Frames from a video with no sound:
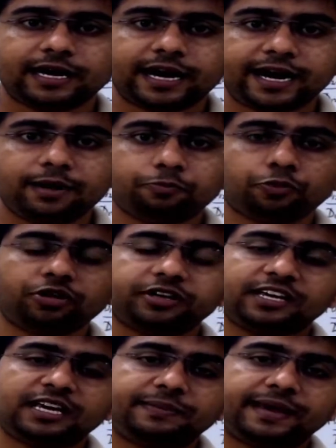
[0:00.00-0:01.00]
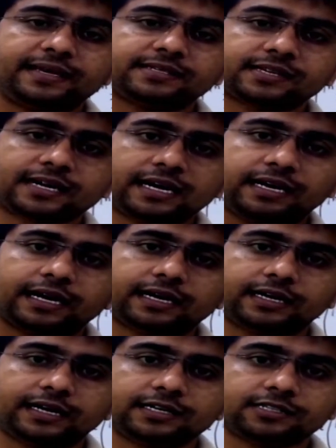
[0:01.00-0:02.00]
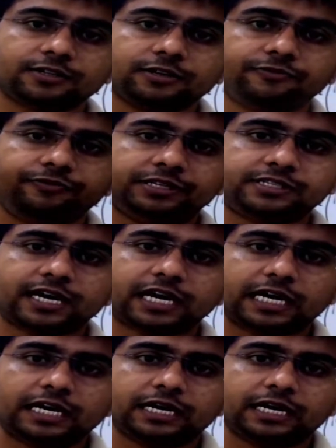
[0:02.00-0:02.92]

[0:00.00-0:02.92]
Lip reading: and put image conductors which are